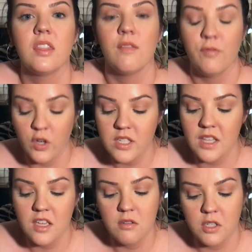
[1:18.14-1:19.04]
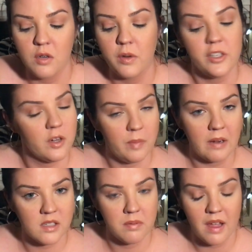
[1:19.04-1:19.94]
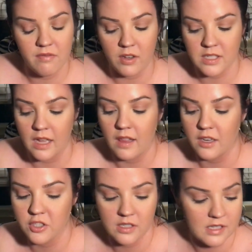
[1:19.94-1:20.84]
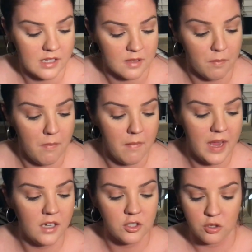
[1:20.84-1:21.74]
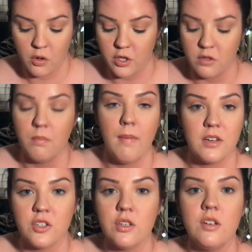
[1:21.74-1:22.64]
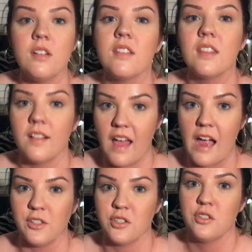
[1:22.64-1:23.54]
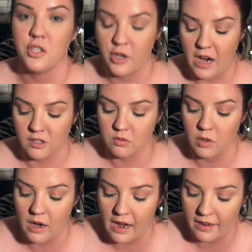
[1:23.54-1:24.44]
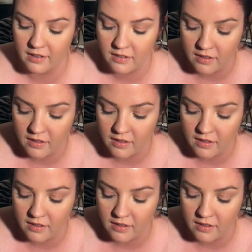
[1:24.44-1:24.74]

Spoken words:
The first thing you do when you're about to apply false eyelashes is make sure you measure the lash to your actual eye.